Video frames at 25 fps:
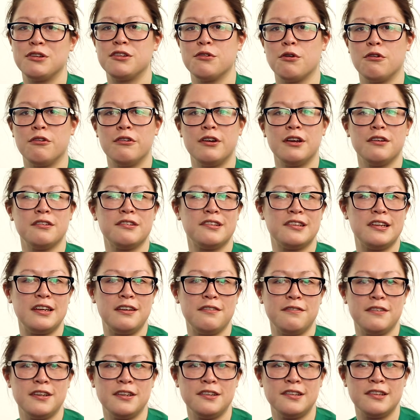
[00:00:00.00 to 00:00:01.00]
was Auriol
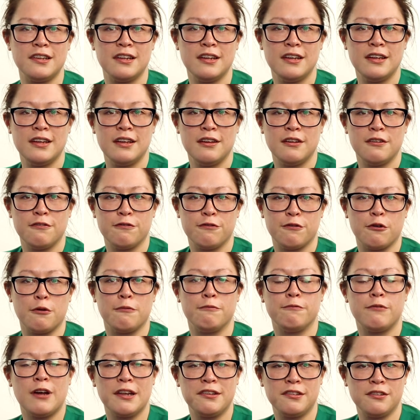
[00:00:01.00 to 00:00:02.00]
Stevens
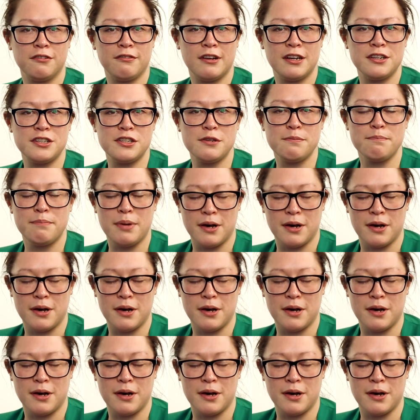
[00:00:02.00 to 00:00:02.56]
from Restoration